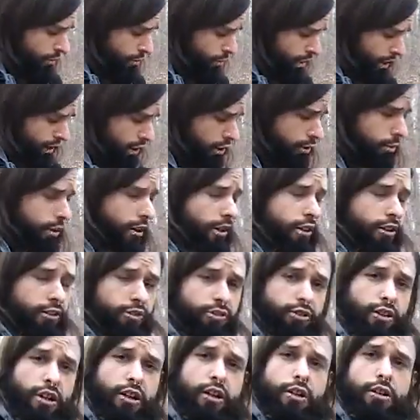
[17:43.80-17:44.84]
But
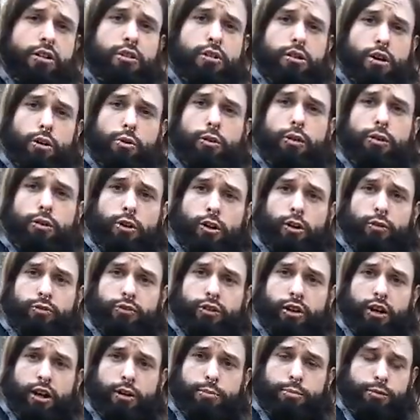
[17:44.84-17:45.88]
anyways, going
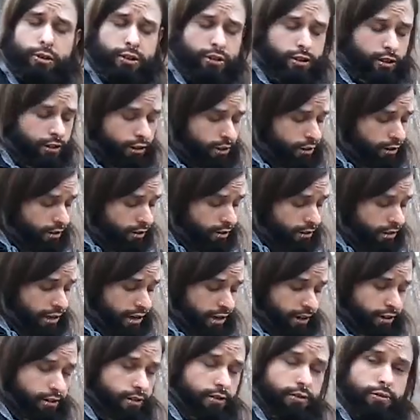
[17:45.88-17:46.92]
off topic,
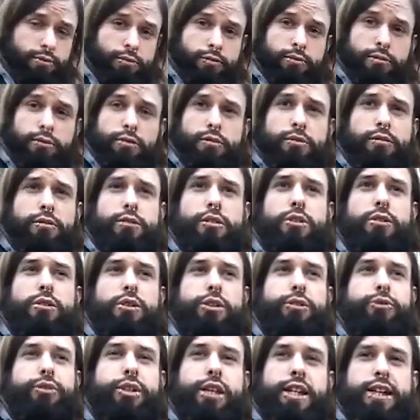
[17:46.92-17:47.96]
yeah.
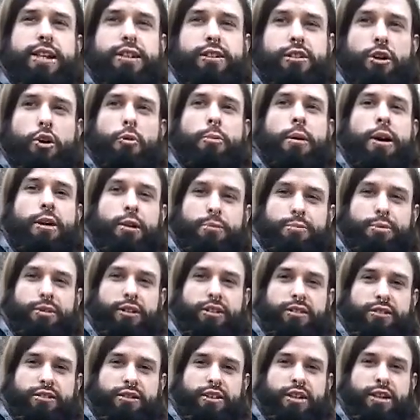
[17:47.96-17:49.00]
You can't go by the
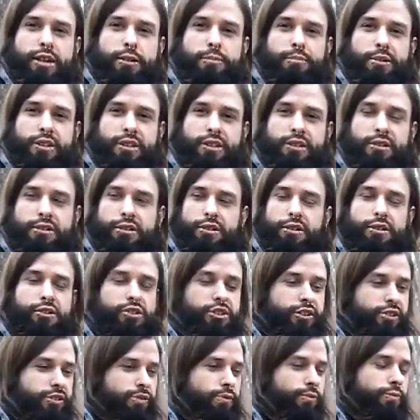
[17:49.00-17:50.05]
price tag, man. You
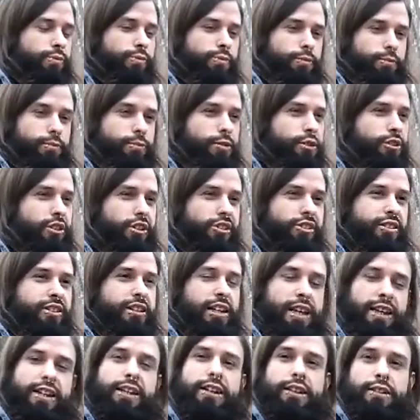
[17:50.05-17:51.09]
just
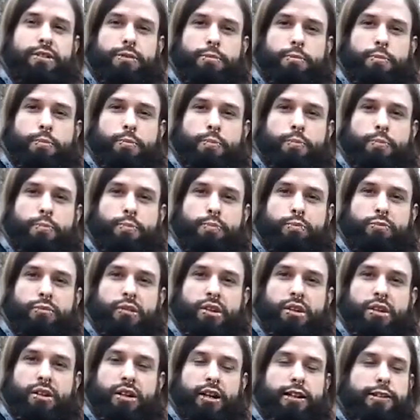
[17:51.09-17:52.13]
can't.
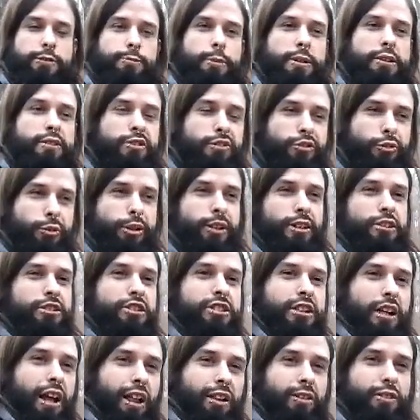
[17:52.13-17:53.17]
I spent
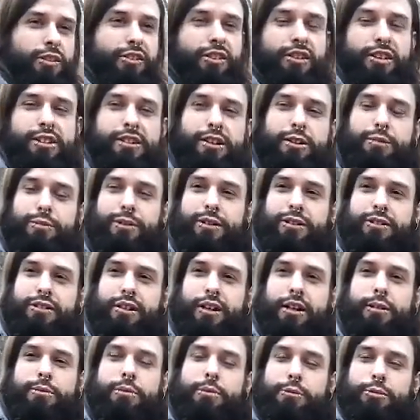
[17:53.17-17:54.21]
$300 on a gun one
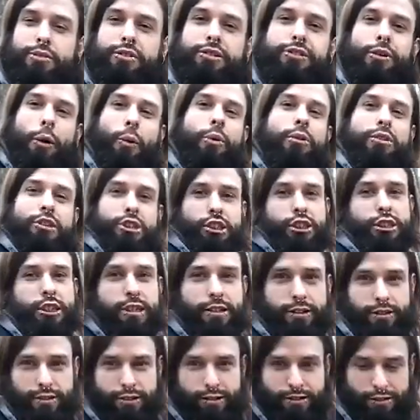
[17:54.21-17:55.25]
time. It was dog
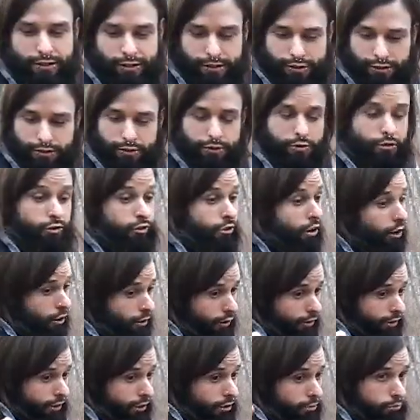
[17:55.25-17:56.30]
shit.
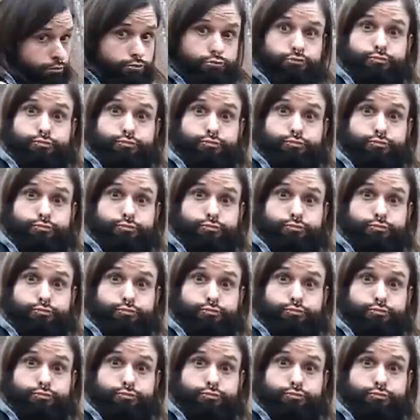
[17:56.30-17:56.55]
Sorry.